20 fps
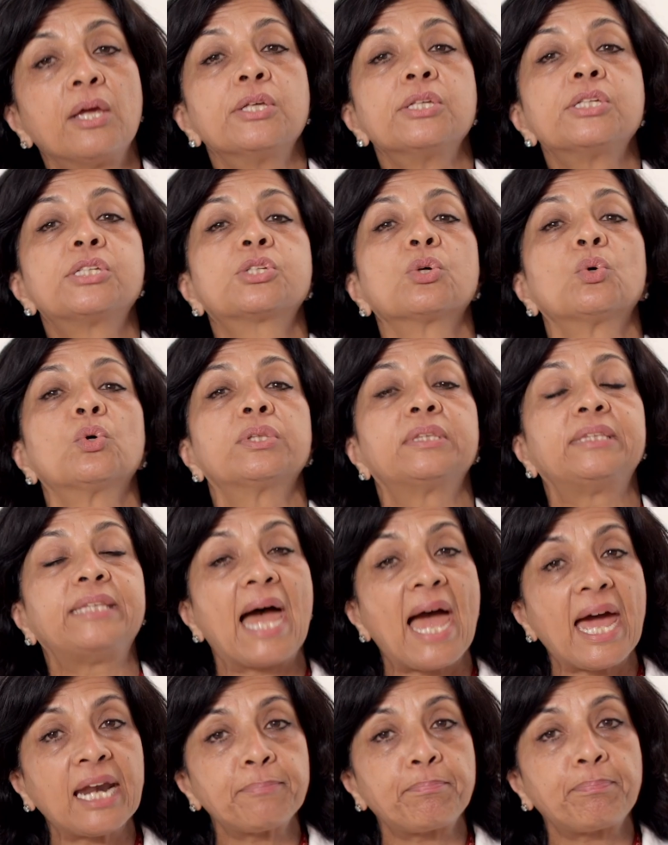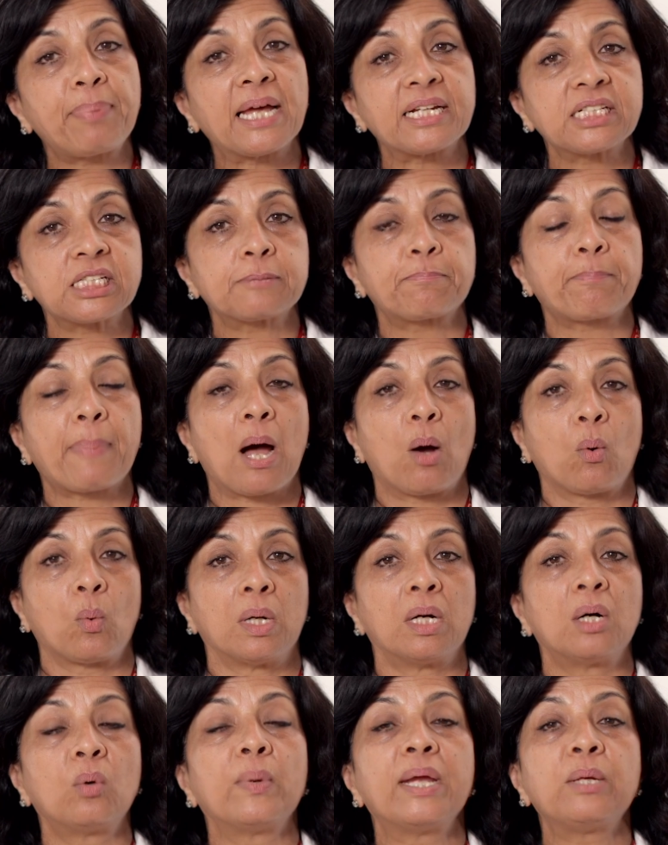So that plus
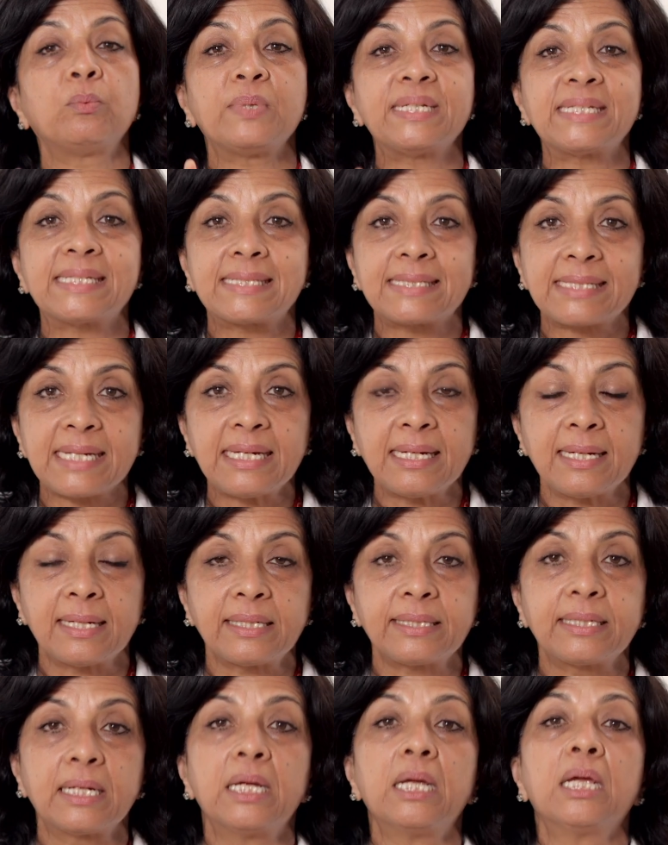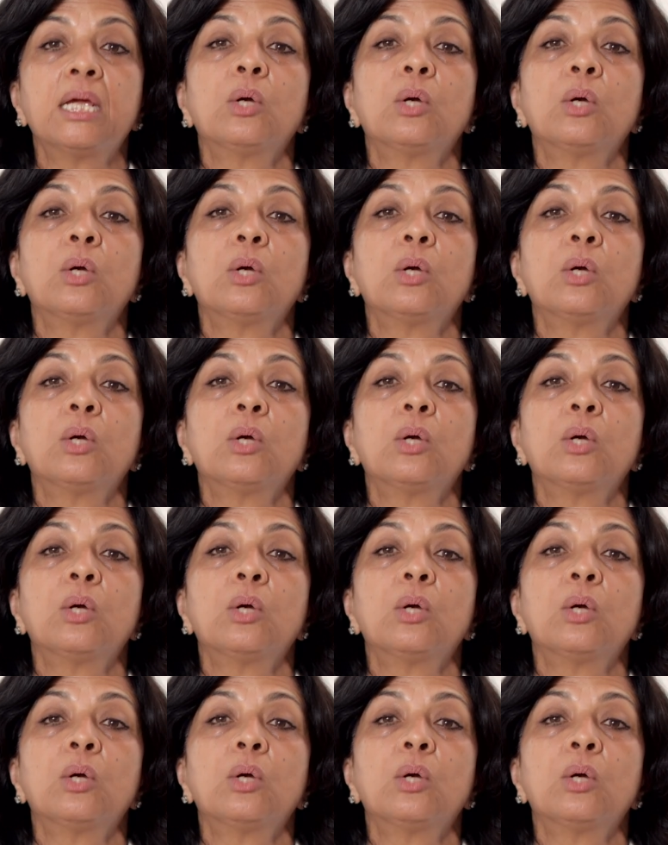power, when we see it,